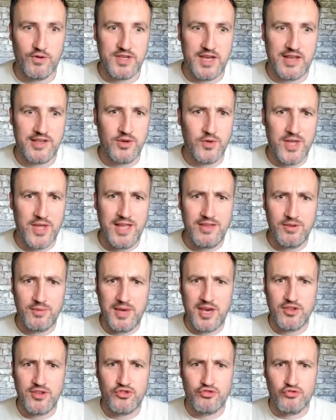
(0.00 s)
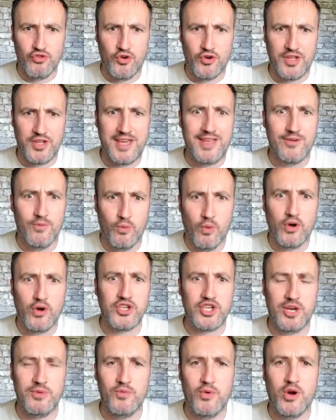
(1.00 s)
and you would end up getting drawn in and
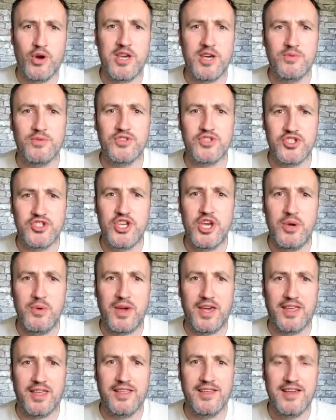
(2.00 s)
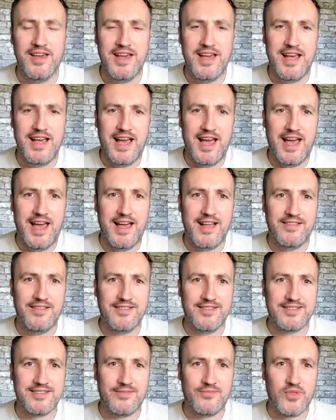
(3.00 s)
watching what he was doing,
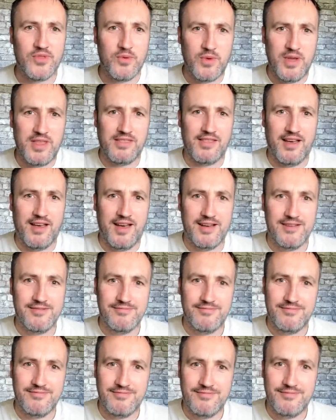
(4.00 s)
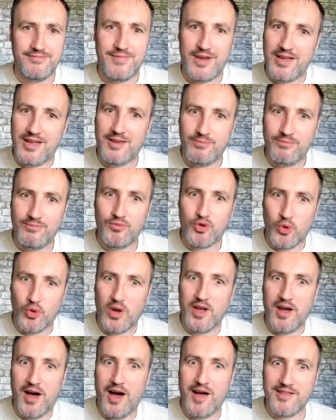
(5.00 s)
and with that made him
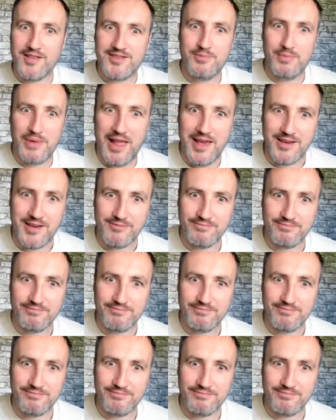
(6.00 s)
quite hard to play.